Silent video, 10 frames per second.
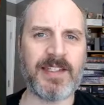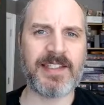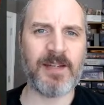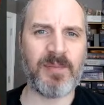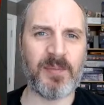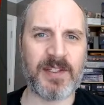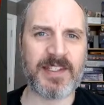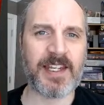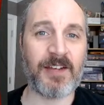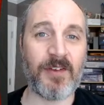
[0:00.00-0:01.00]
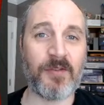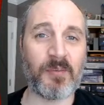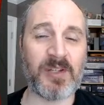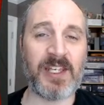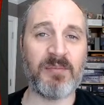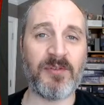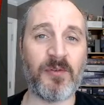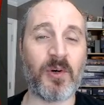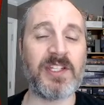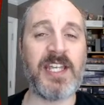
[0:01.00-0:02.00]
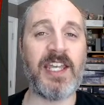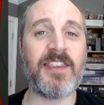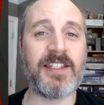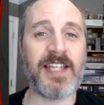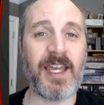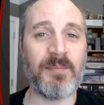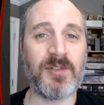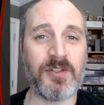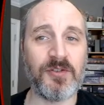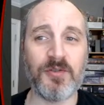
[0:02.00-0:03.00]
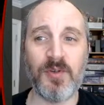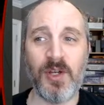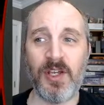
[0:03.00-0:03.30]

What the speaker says: supplements that I've ever played before take the time to